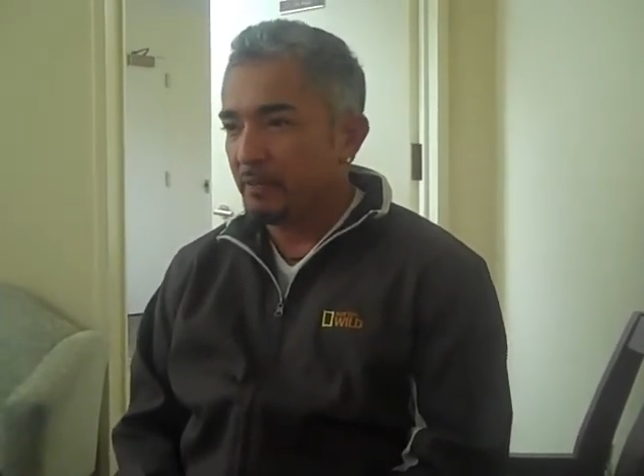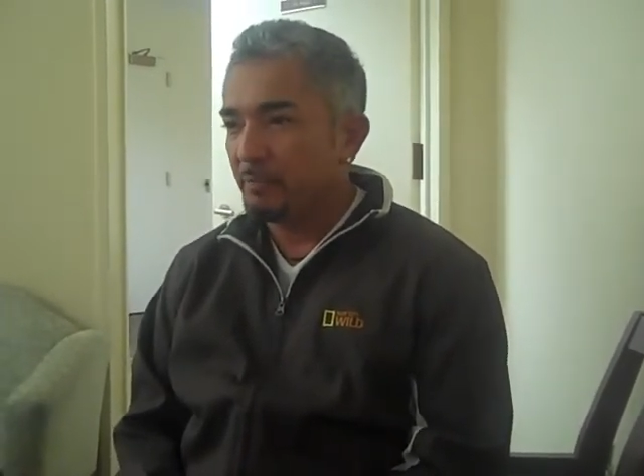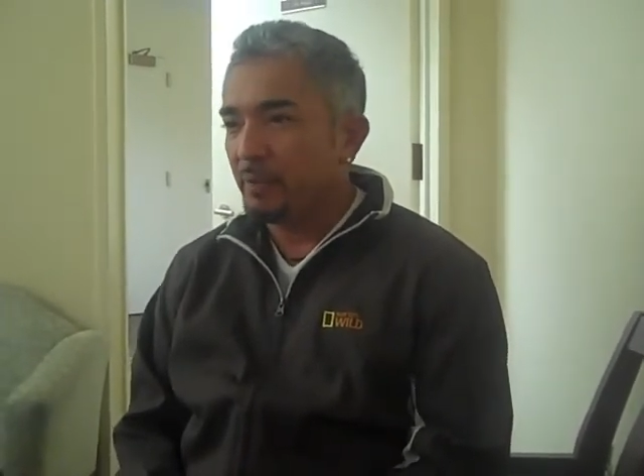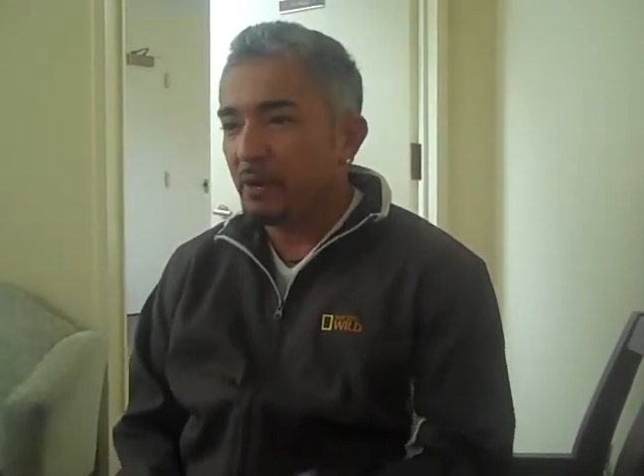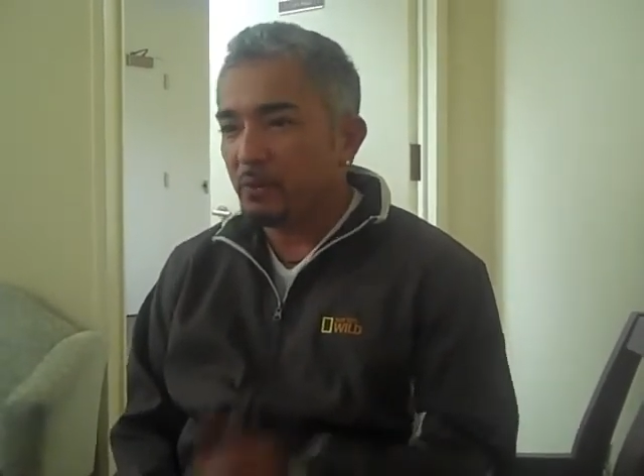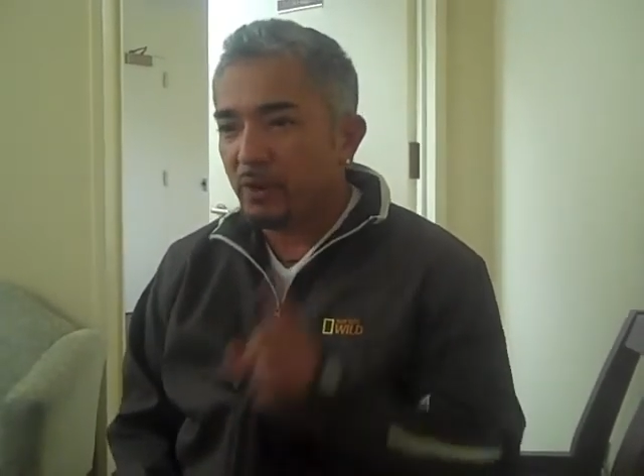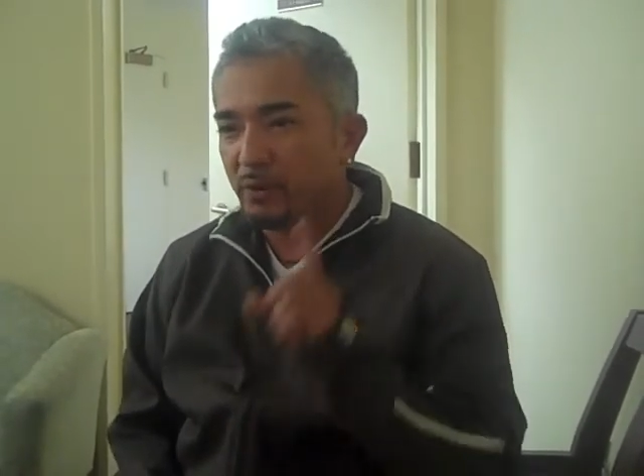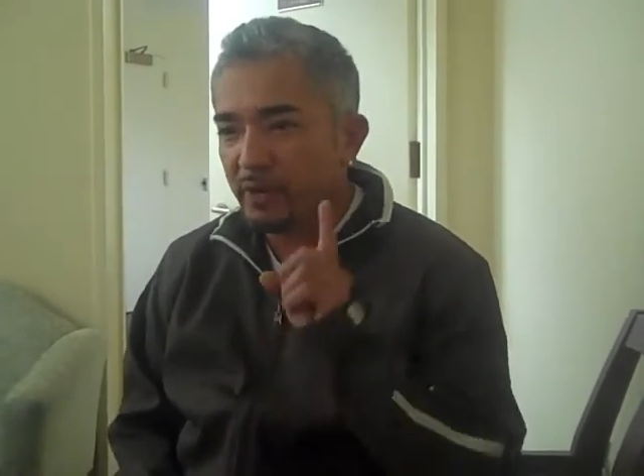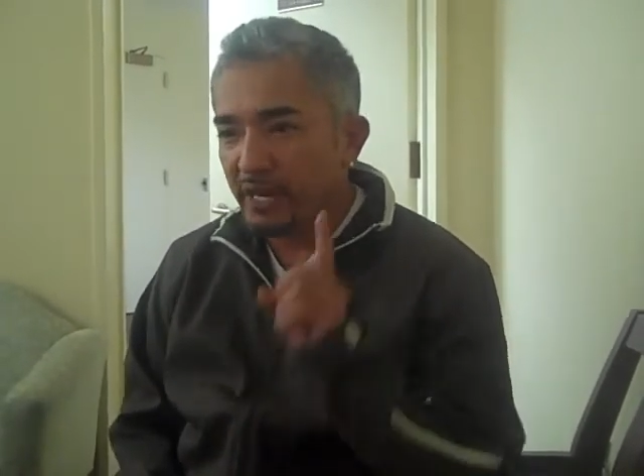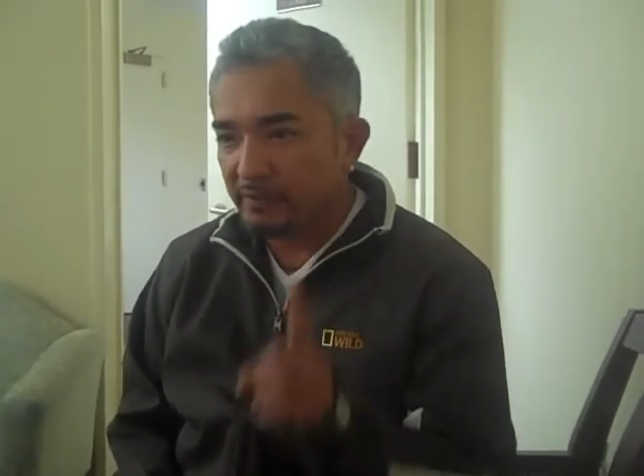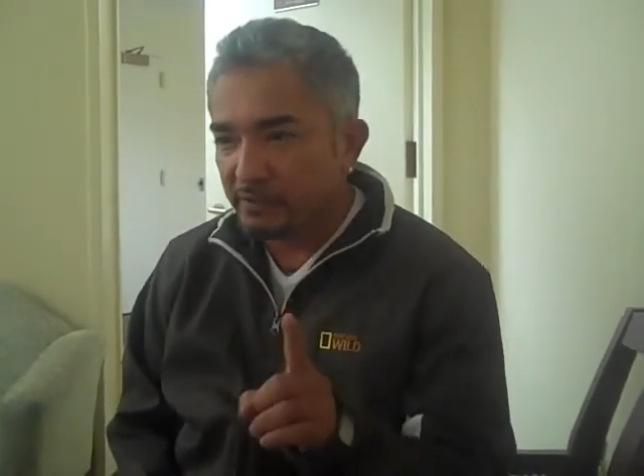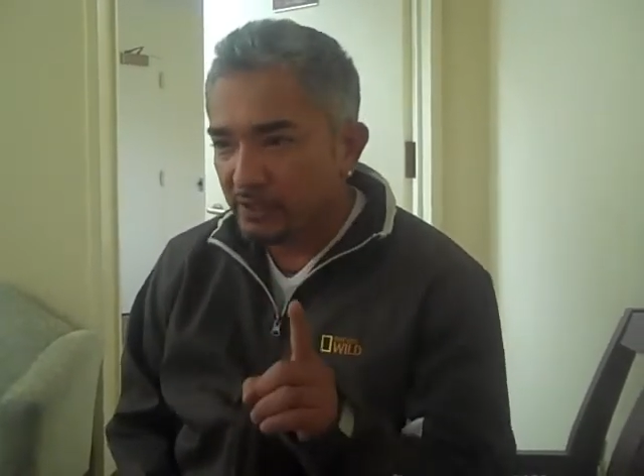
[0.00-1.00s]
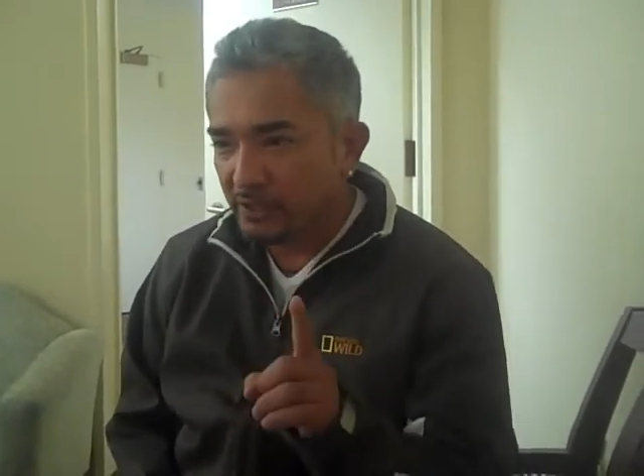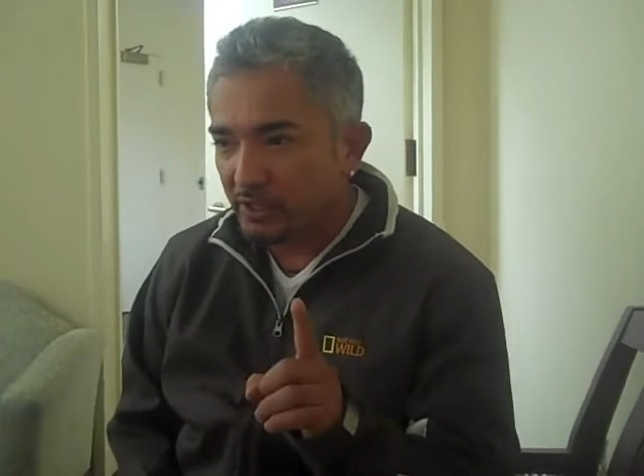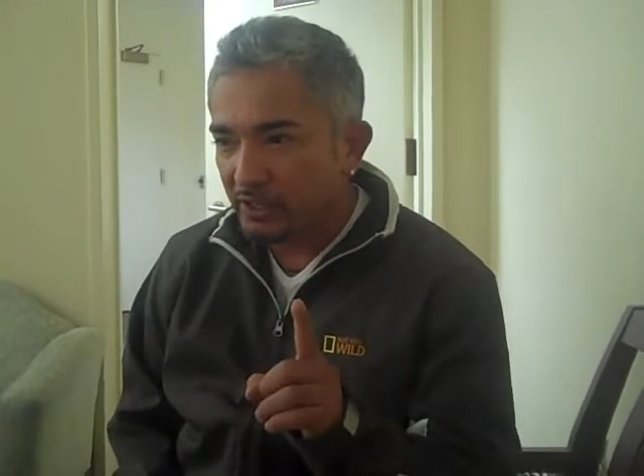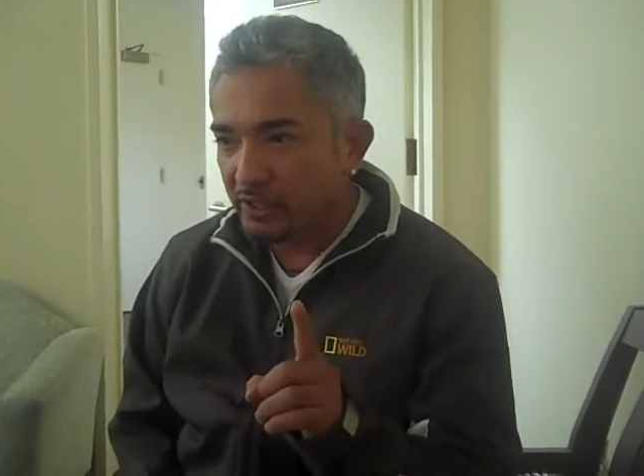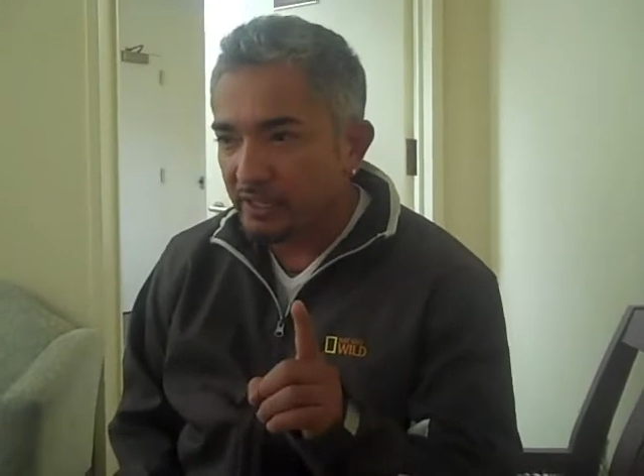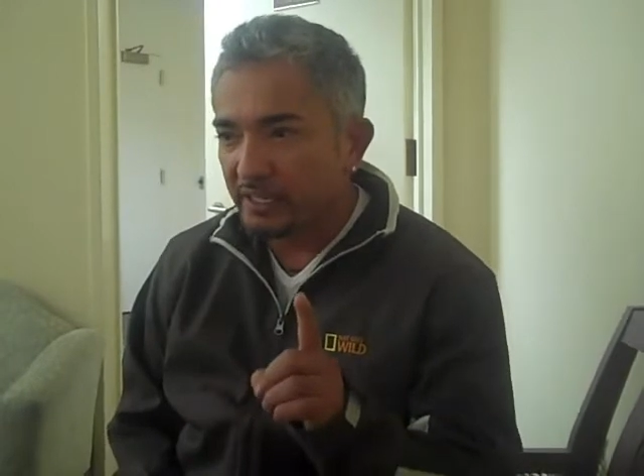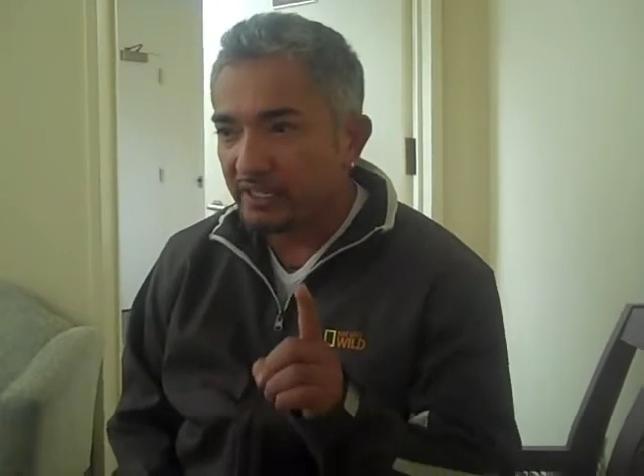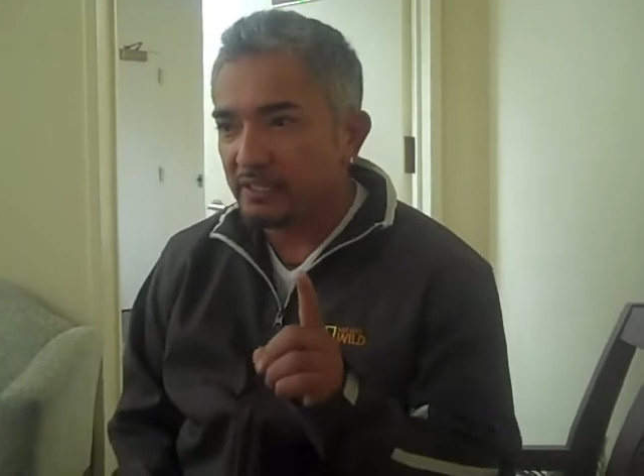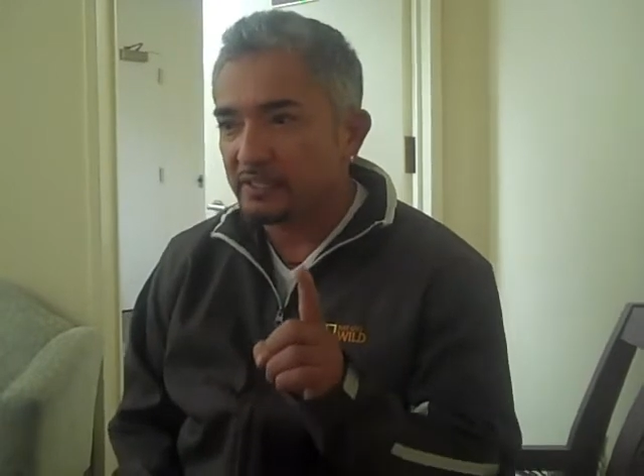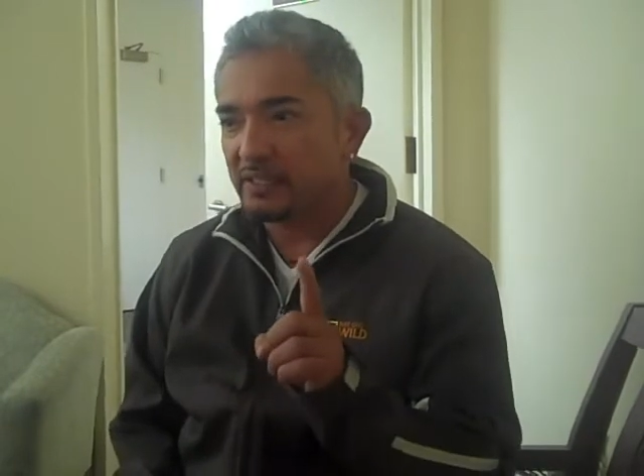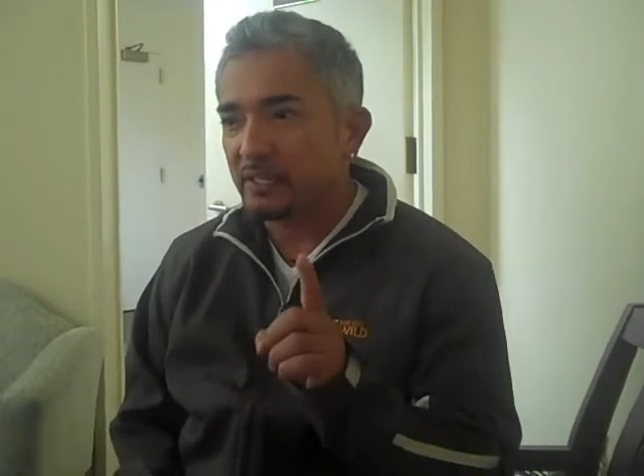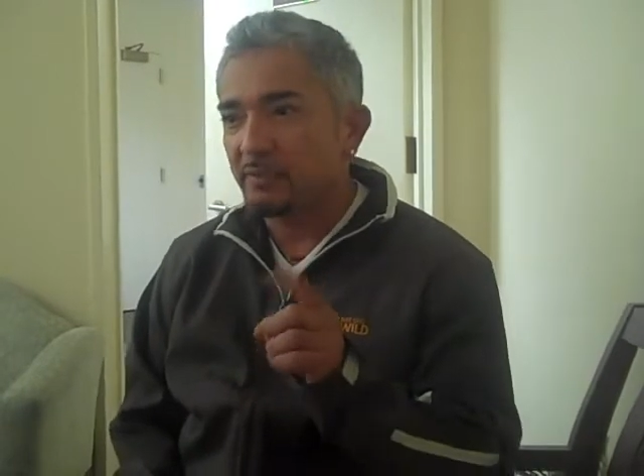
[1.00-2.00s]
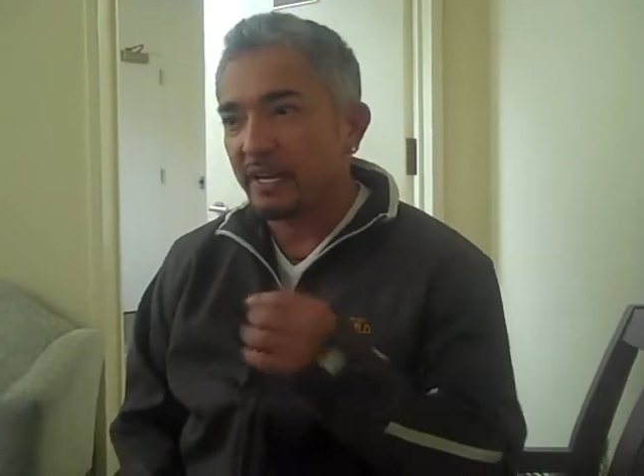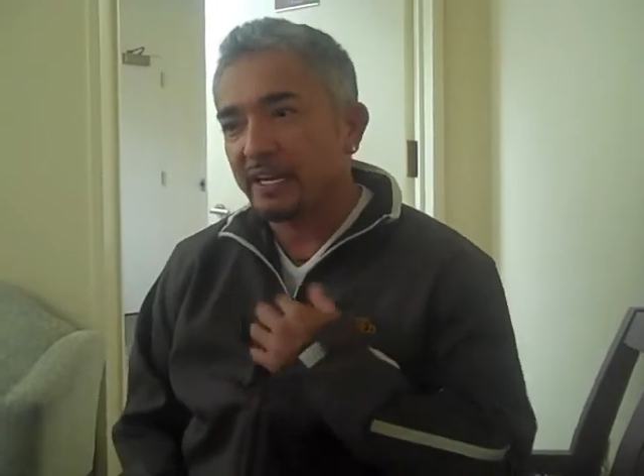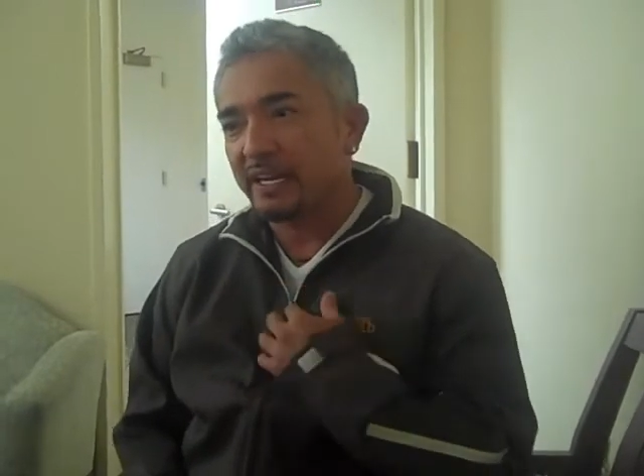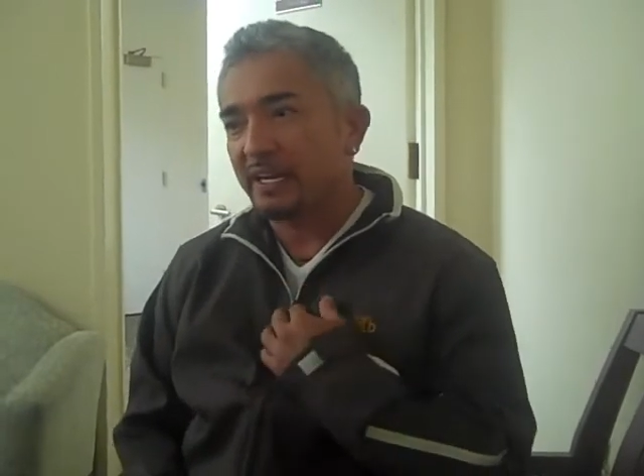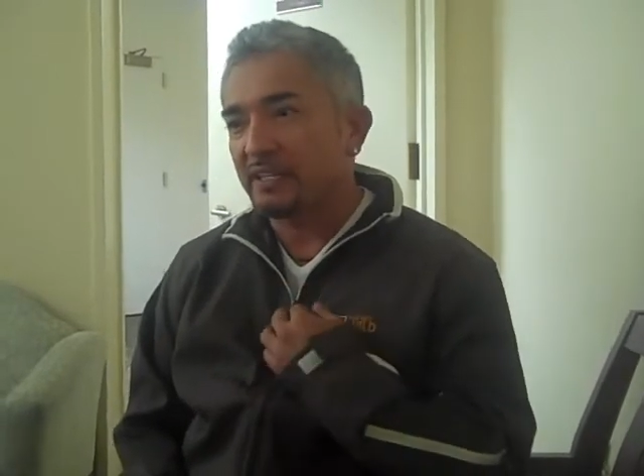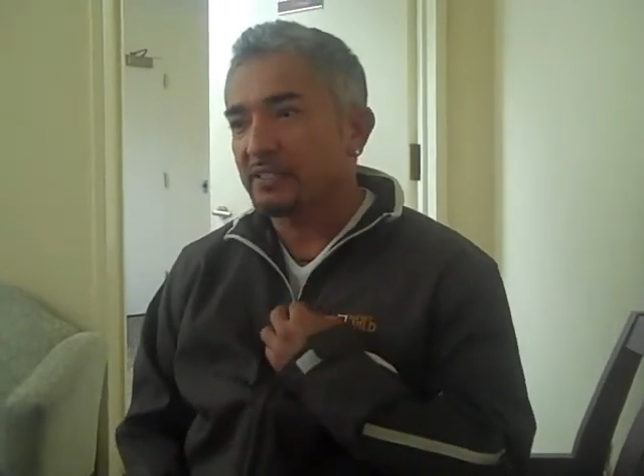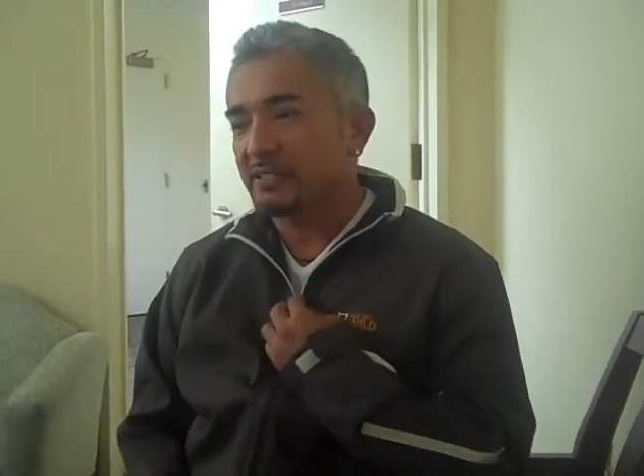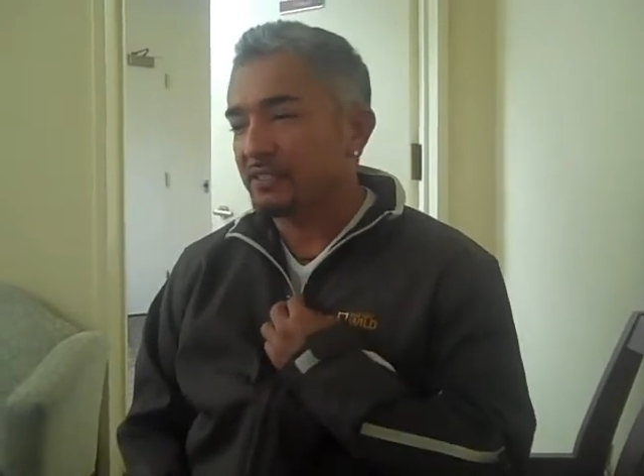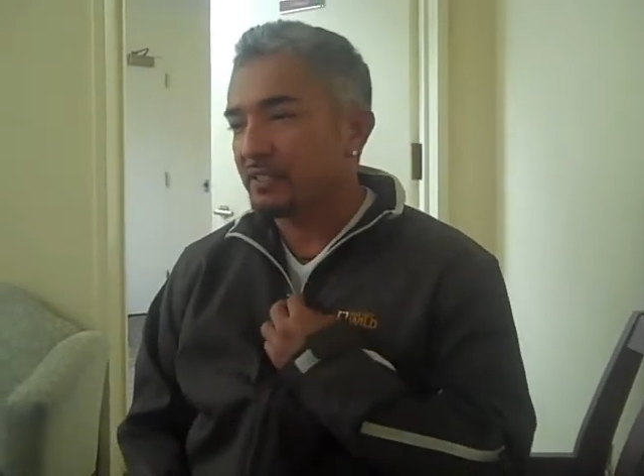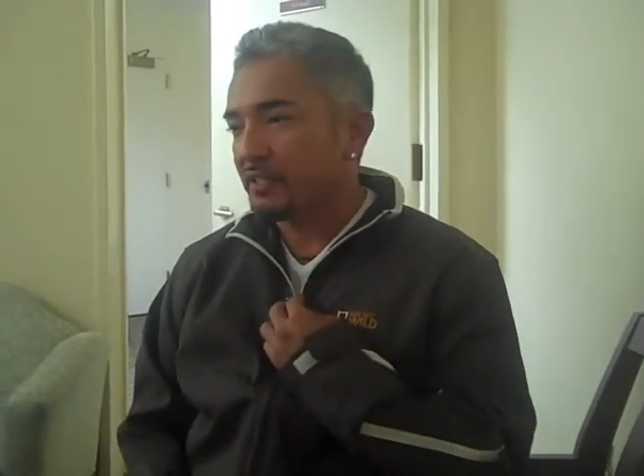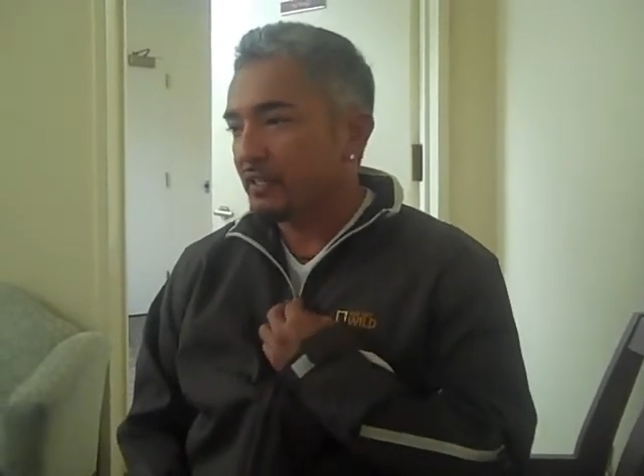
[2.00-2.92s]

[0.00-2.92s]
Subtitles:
but what we have to learn is, in my case,